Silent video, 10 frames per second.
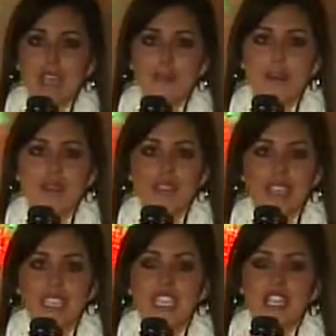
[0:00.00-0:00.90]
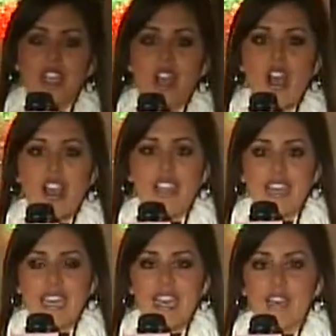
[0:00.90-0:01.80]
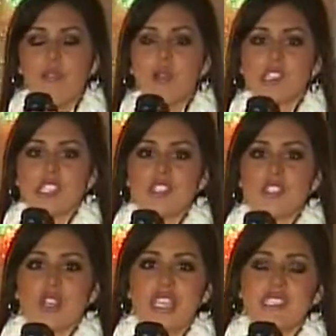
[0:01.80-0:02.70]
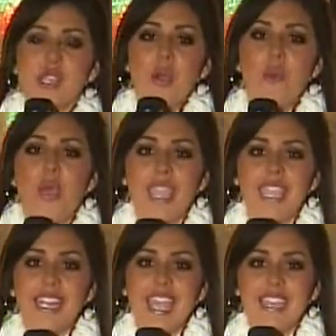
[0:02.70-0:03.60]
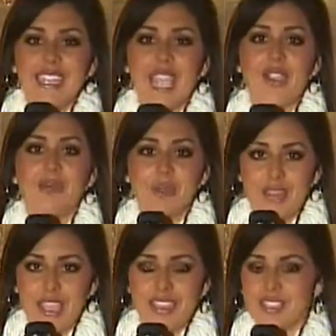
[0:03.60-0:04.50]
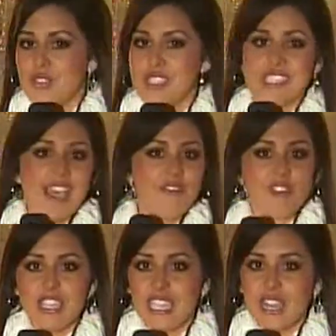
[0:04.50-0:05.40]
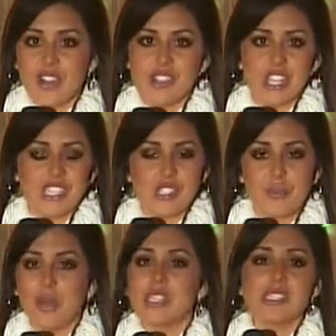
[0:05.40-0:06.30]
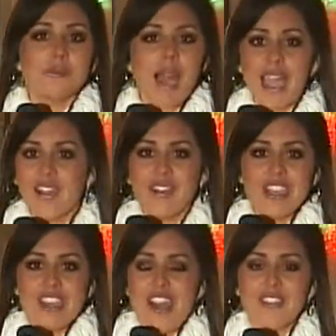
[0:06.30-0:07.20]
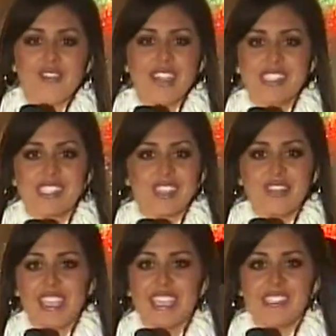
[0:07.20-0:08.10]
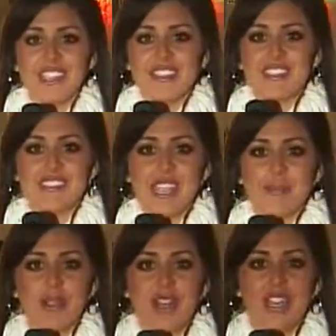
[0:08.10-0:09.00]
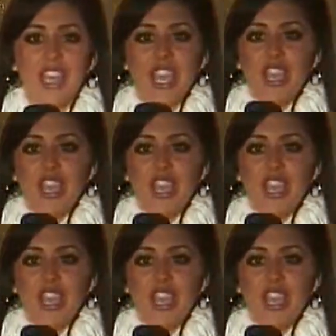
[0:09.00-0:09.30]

couple here on uh, Fortune Street, Wayne and Karen Moulet. They do this every year just to put a smile on the faces of kids in this neighborhood.